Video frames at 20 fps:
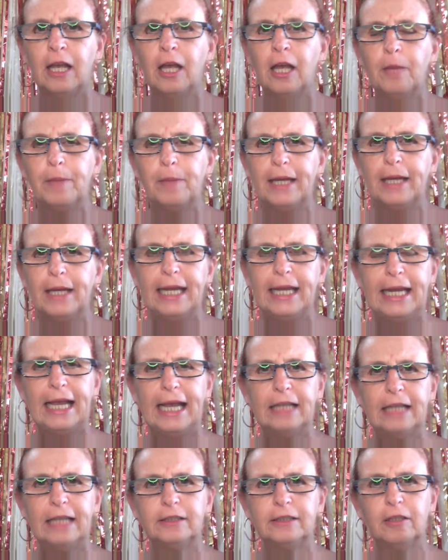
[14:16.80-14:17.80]
but he
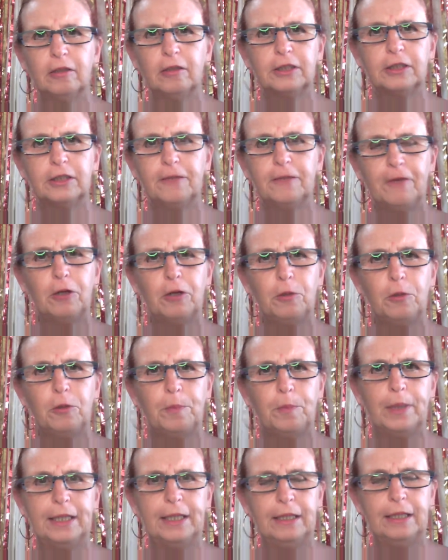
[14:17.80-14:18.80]
has lots of
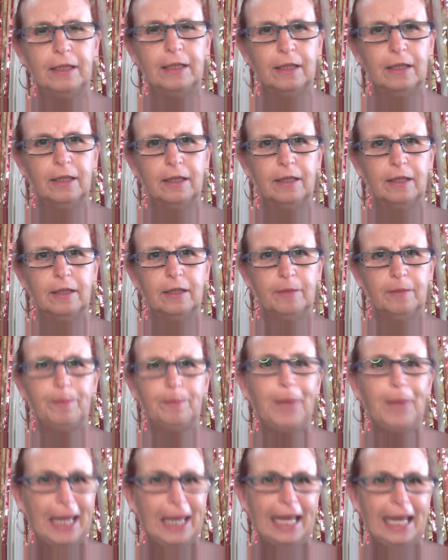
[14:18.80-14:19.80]
open
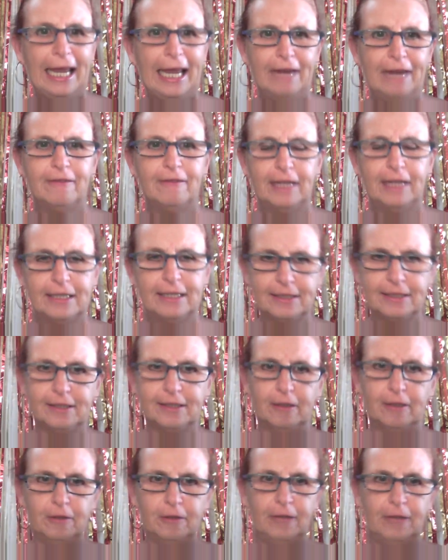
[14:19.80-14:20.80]
pit areas.
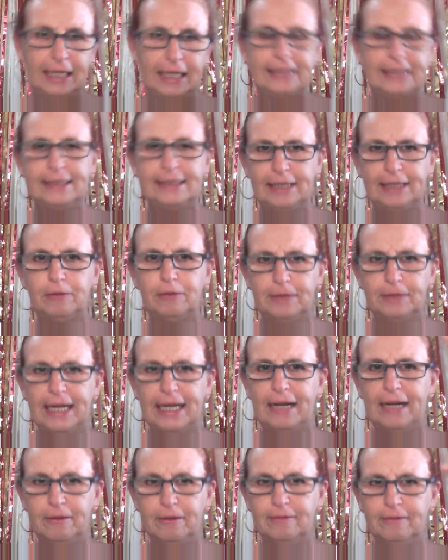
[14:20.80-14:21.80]
So he's still
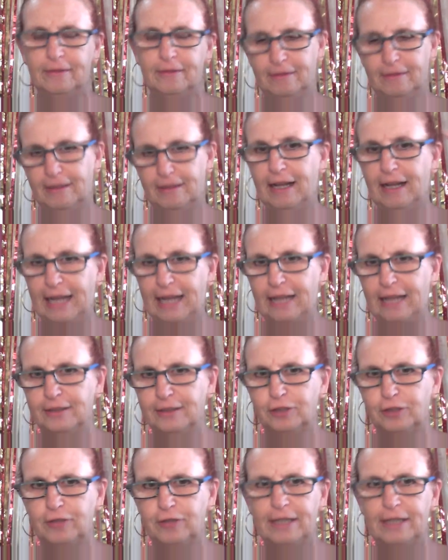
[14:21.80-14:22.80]
down like
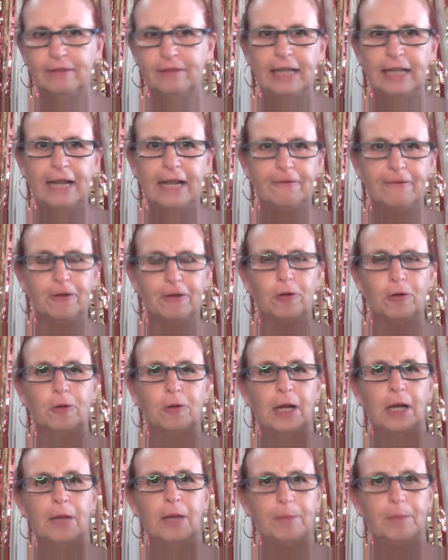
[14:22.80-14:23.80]
underground level,
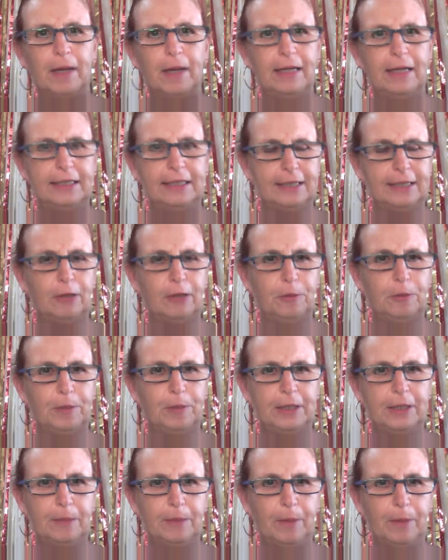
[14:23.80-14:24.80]
but it's
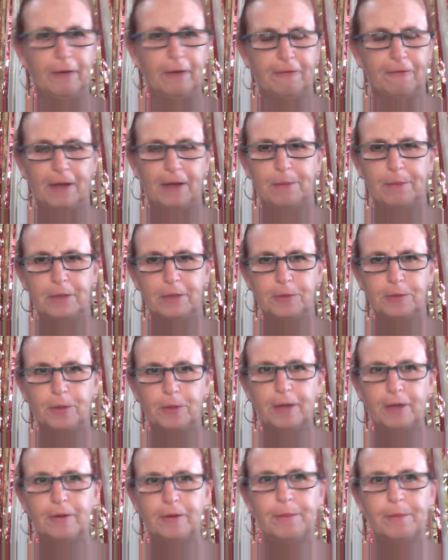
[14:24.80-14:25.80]
open above him as
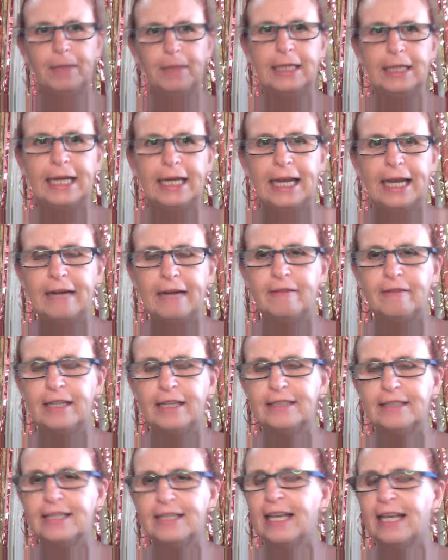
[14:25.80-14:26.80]
well in many
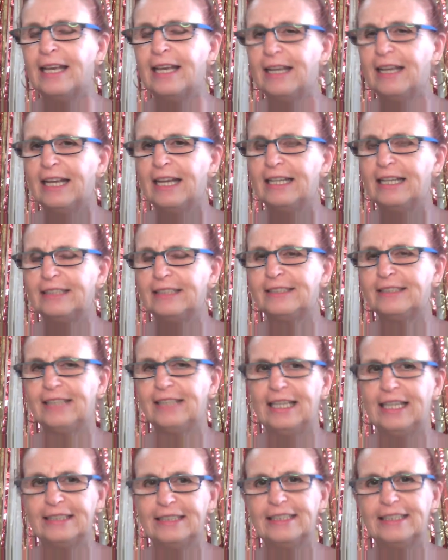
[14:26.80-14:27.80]
areas.
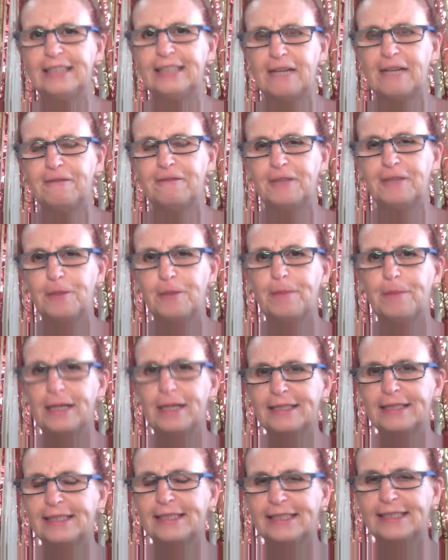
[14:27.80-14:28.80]
It's a definite
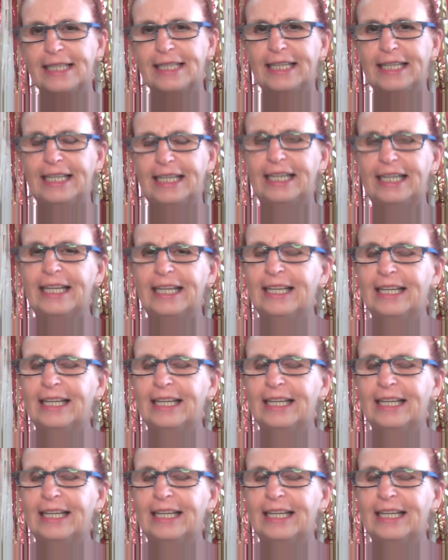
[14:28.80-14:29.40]
must see.